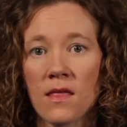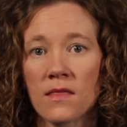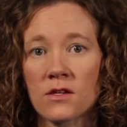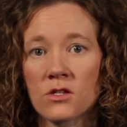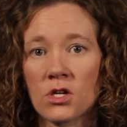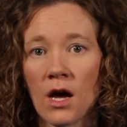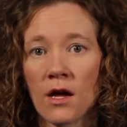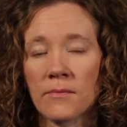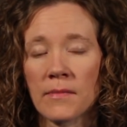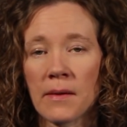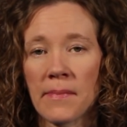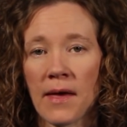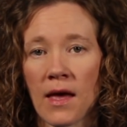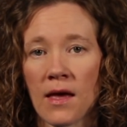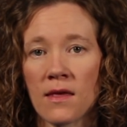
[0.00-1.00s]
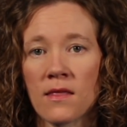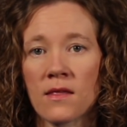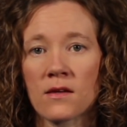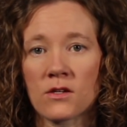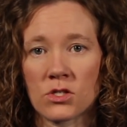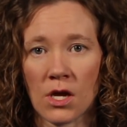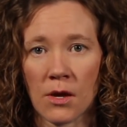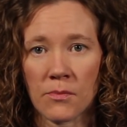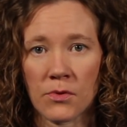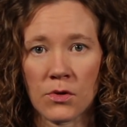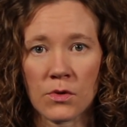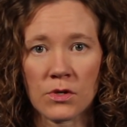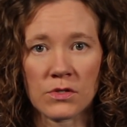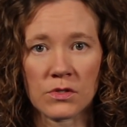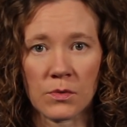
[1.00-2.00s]
The child may bathe,
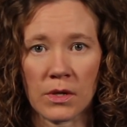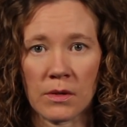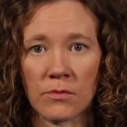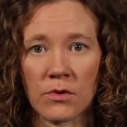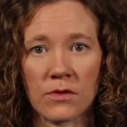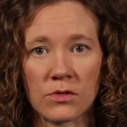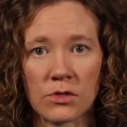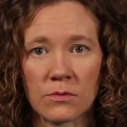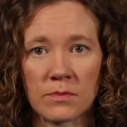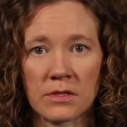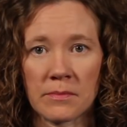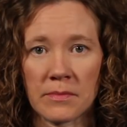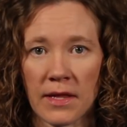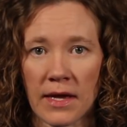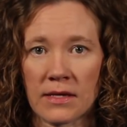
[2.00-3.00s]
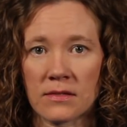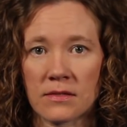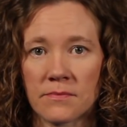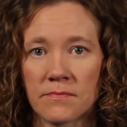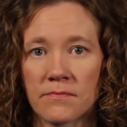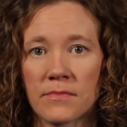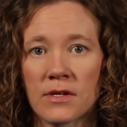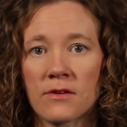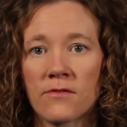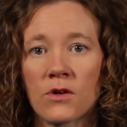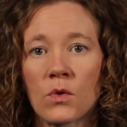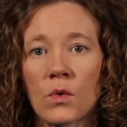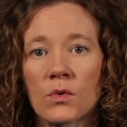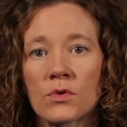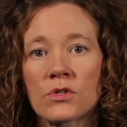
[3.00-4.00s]
shampoo, or swim with tubes in place, but if
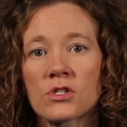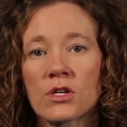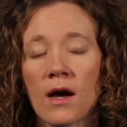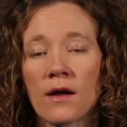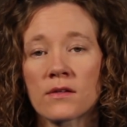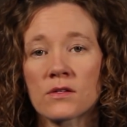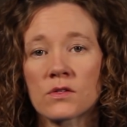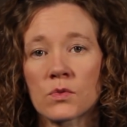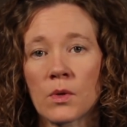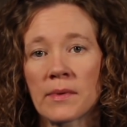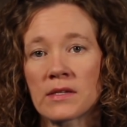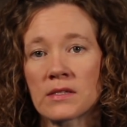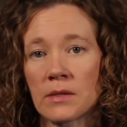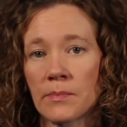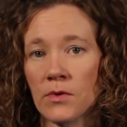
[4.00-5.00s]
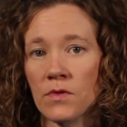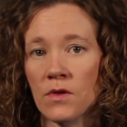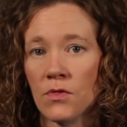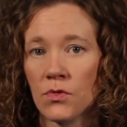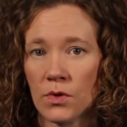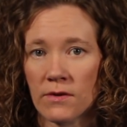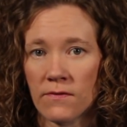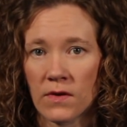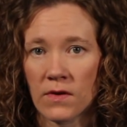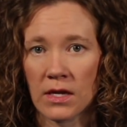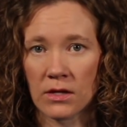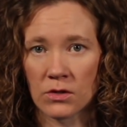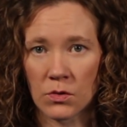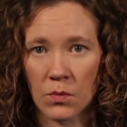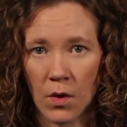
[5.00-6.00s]
an older child is swimming deeper than three feet
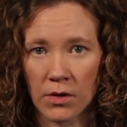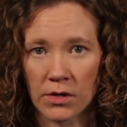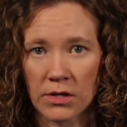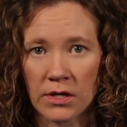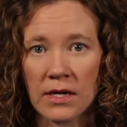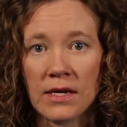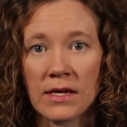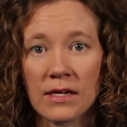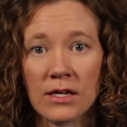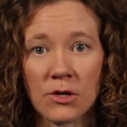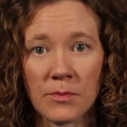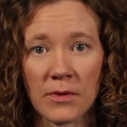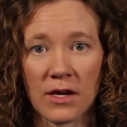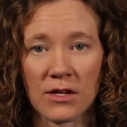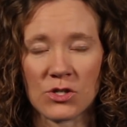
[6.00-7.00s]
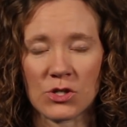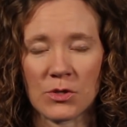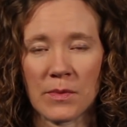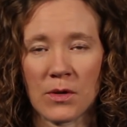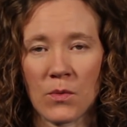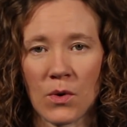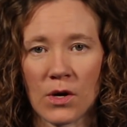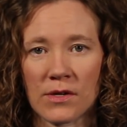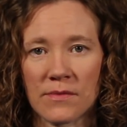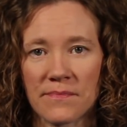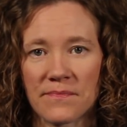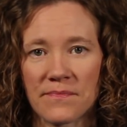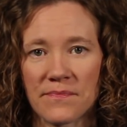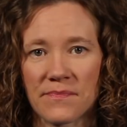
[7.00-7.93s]
underwater, earplugs should be worn.